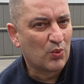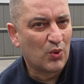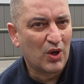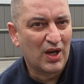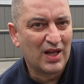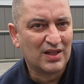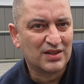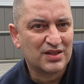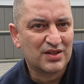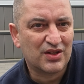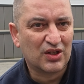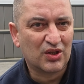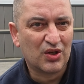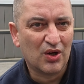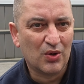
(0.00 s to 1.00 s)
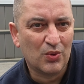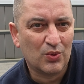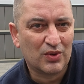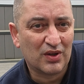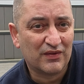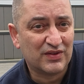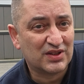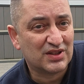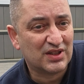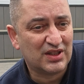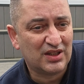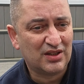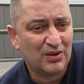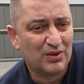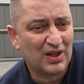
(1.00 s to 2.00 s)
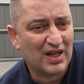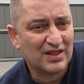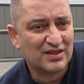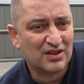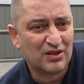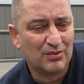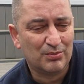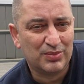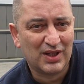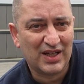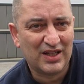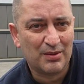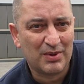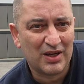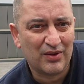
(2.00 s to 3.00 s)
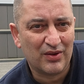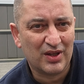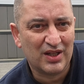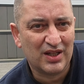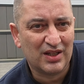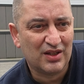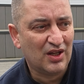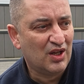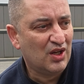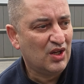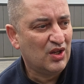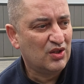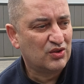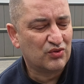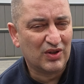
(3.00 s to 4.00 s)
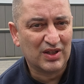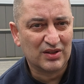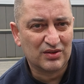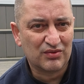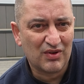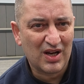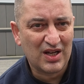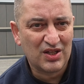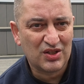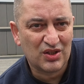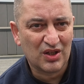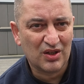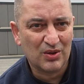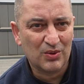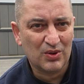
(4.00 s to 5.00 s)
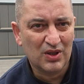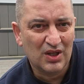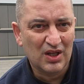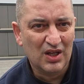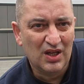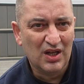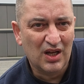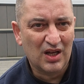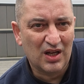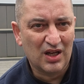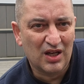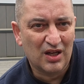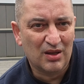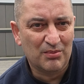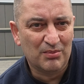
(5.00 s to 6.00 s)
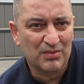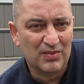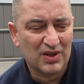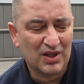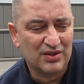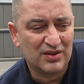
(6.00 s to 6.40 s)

What else? The Coke, obviously, you know, I like to complain about the drinks ratio and